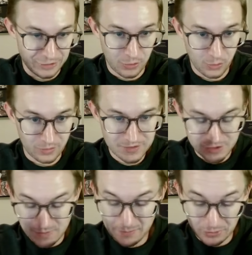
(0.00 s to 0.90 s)
court so
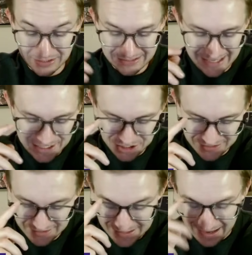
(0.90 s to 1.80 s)
people can gauge
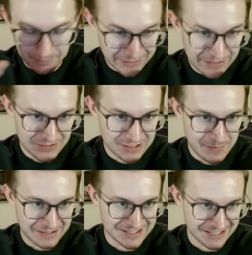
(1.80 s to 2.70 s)
it. I believe he's
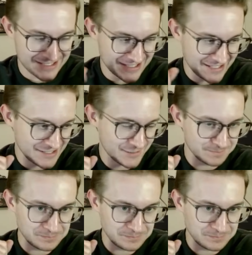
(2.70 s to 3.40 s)
about 6'6".